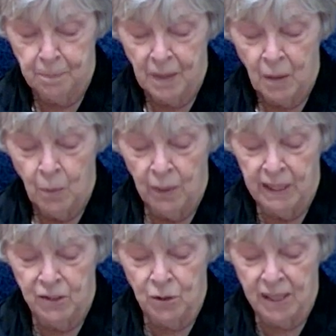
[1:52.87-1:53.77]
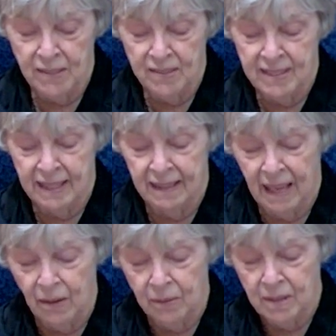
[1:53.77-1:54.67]
When he tried to sing
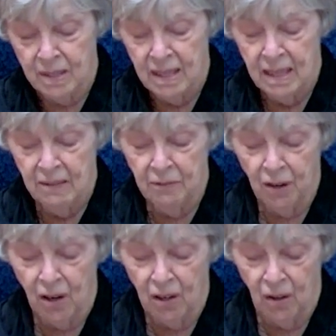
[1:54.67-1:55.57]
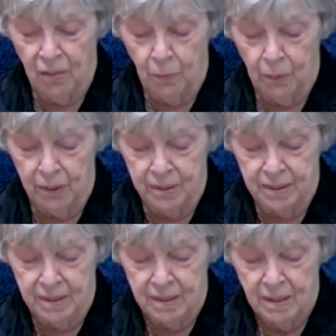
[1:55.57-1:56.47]
loud, he forgot all the
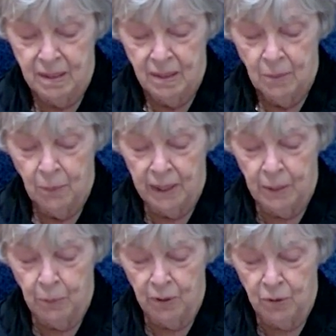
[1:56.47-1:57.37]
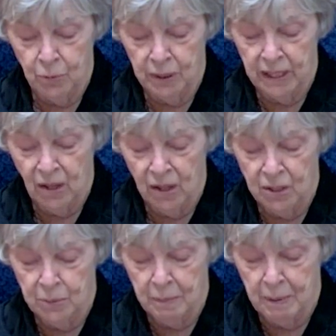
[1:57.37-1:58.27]
words. When he worked really hard
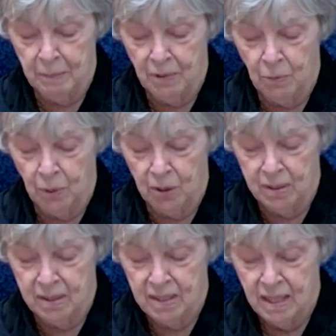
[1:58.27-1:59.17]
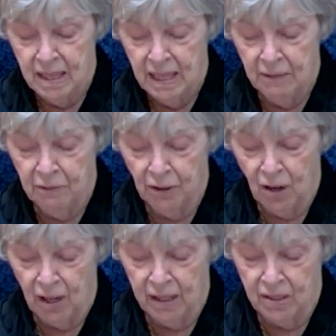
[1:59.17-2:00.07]
to remember the words, he
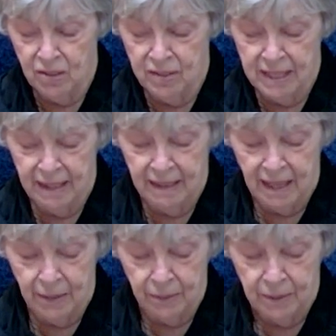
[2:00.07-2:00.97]
forgot to sing loud.